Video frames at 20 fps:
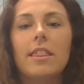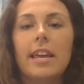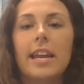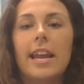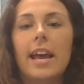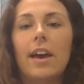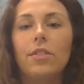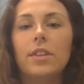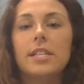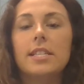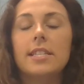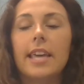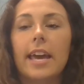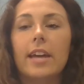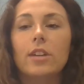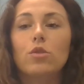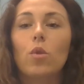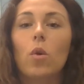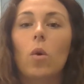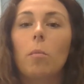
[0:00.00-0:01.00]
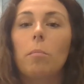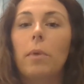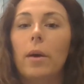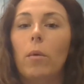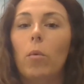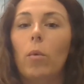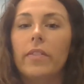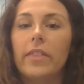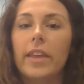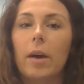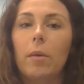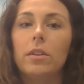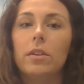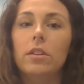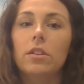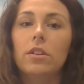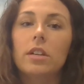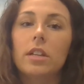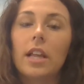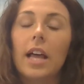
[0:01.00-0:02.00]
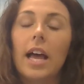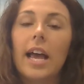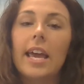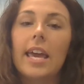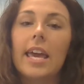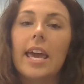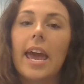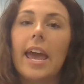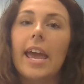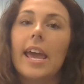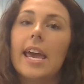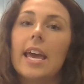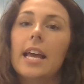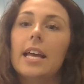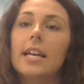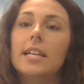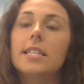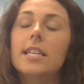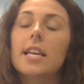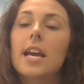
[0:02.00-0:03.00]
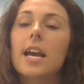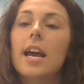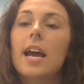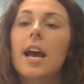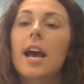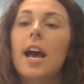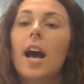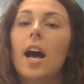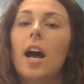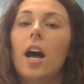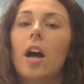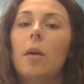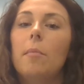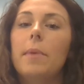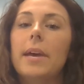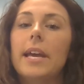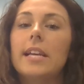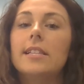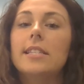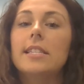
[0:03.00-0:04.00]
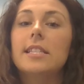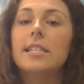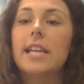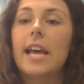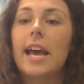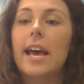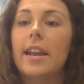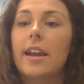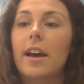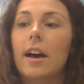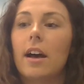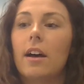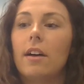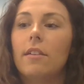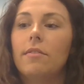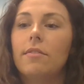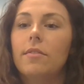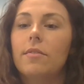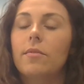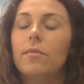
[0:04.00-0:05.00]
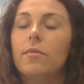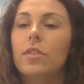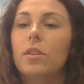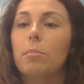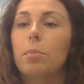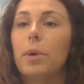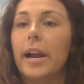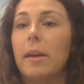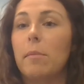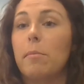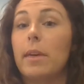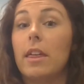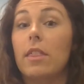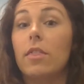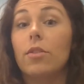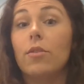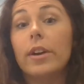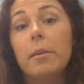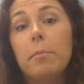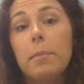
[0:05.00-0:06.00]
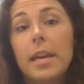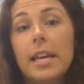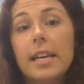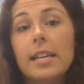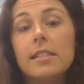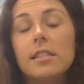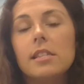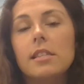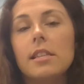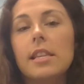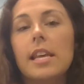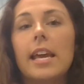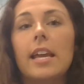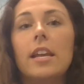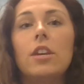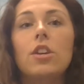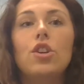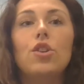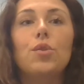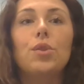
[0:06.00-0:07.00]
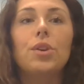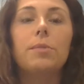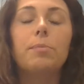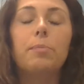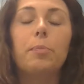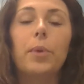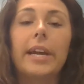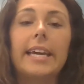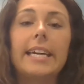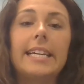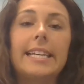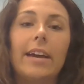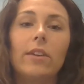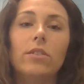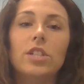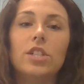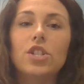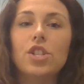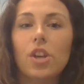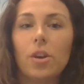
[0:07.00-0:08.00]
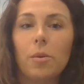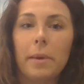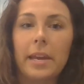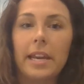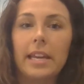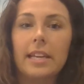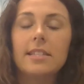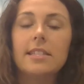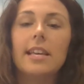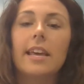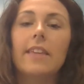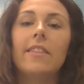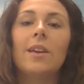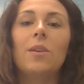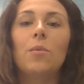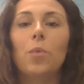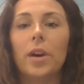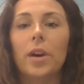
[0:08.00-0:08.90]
thin out the schedule, but what that would look like is instead of the break being 3 minutes, then you could bring it down to 2 minutes and then